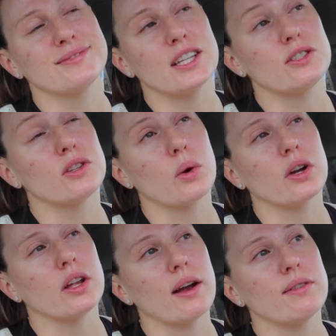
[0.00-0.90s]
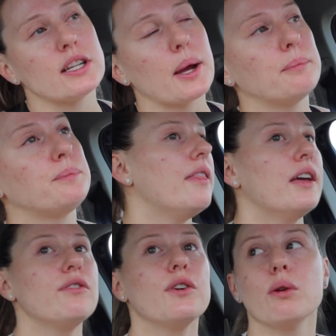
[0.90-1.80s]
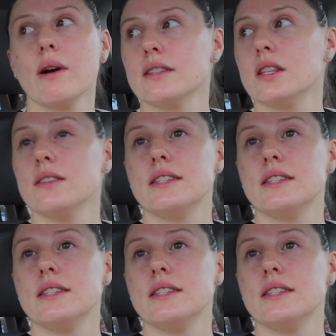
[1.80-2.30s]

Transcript: It's so good every time. Then for the rest of the